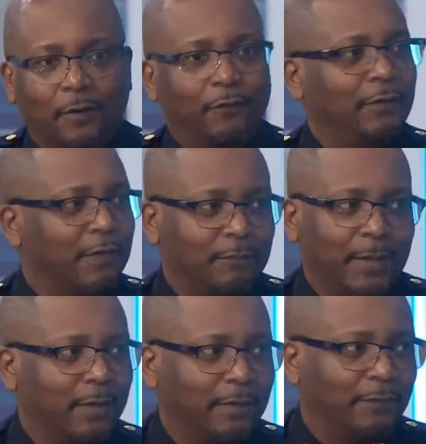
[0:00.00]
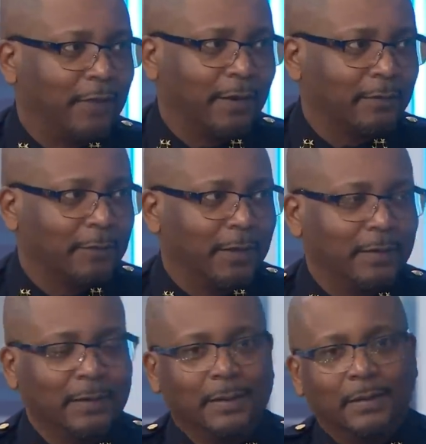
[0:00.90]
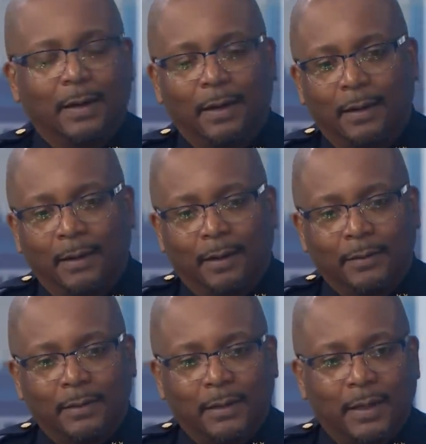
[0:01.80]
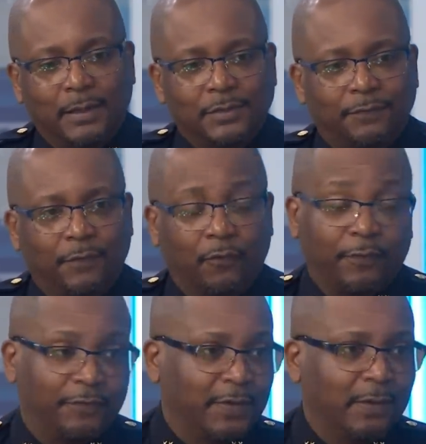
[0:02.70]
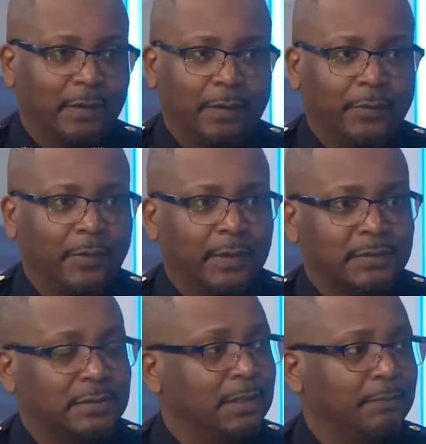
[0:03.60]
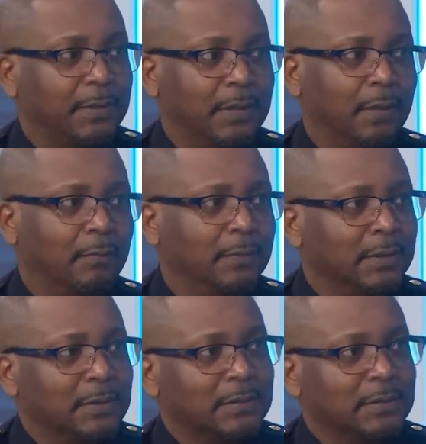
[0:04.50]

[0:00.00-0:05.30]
curfew that's been in effect, right? Uh, under the age of, or 15 and under, it's 10 p.m. Is it